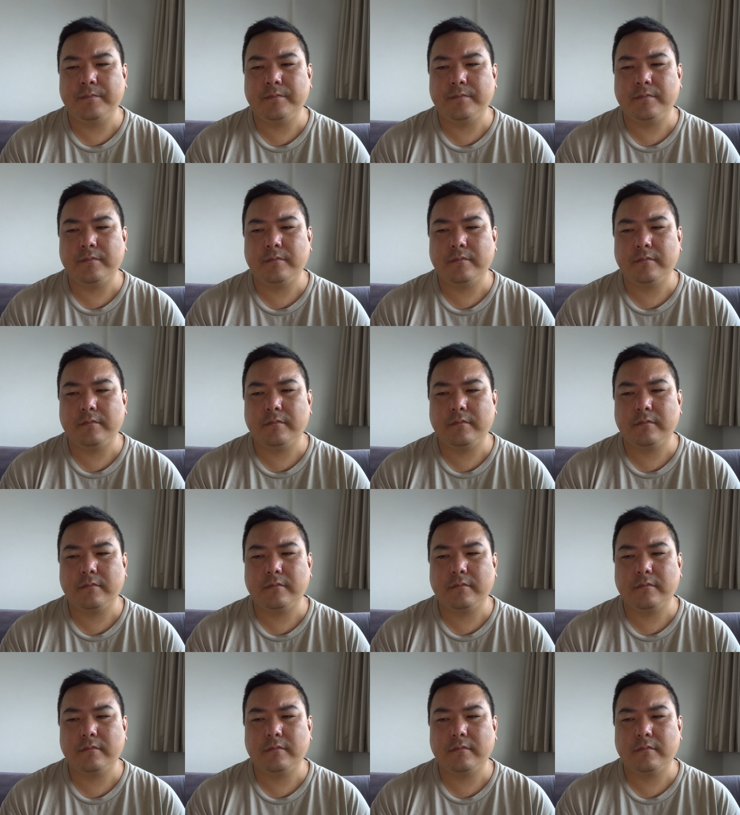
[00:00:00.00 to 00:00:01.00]

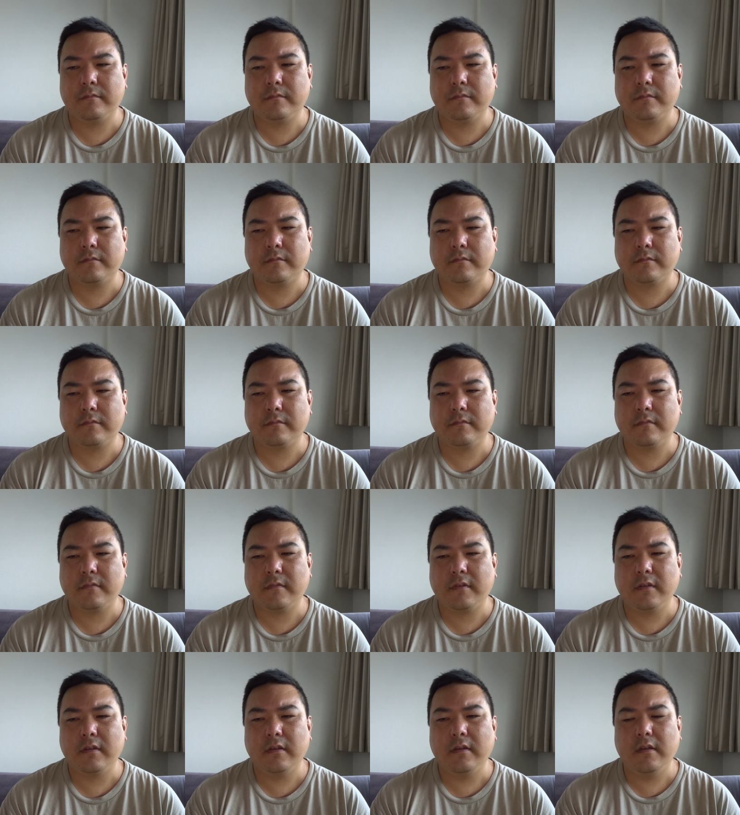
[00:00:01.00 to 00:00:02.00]

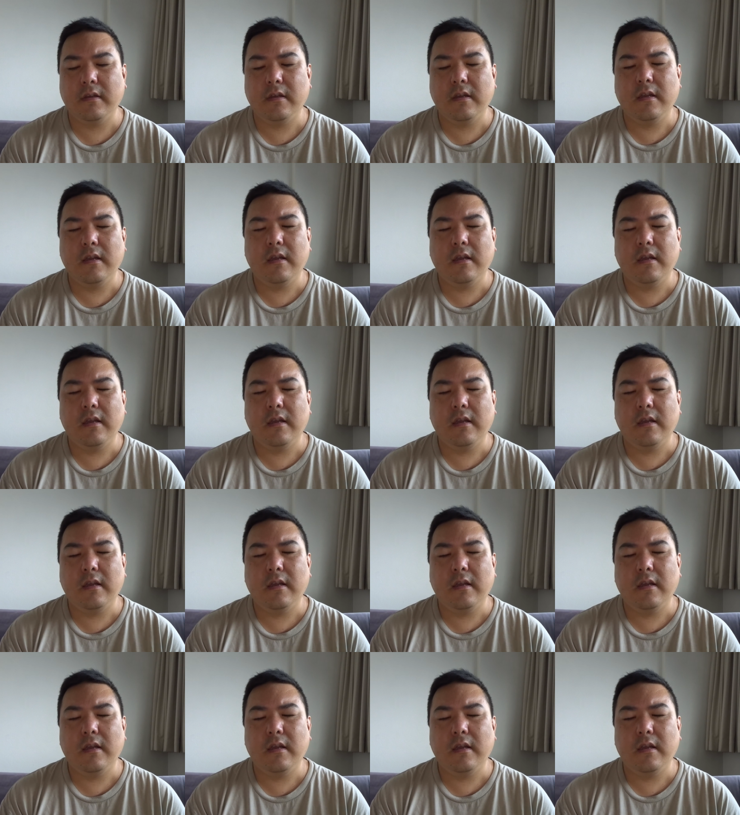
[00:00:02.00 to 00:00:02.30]
(silence)